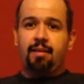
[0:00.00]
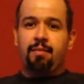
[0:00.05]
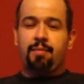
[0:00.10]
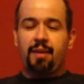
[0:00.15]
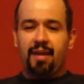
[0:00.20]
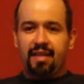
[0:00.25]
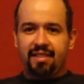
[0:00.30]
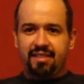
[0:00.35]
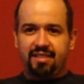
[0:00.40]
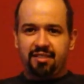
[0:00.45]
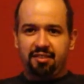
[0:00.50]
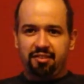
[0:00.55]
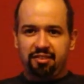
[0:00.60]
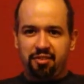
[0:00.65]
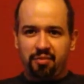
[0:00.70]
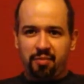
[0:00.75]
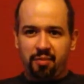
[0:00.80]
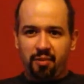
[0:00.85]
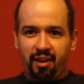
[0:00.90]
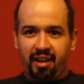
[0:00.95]
but no
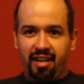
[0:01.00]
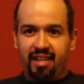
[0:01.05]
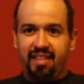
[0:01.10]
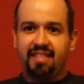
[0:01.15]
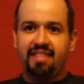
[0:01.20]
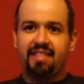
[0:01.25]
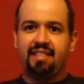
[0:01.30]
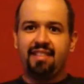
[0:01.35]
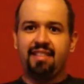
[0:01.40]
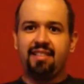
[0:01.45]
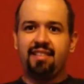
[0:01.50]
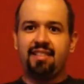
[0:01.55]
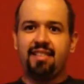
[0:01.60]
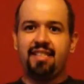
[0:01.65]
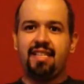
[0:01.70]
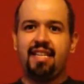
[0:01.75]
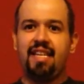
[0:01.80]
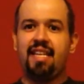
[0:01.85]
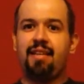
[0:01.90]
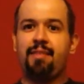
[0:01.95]
surprise,
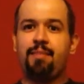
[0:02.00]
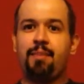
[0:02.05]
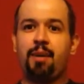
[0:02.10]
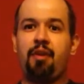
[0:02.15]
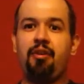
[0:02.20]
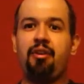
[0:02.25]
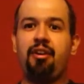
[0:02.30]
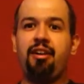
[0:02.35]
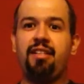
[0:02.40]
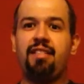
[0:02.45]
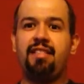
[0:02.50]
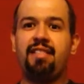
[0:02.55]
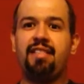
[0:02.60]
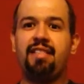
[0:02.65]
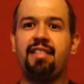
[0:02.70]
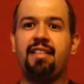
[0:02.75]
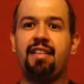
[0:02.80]
King Barrett,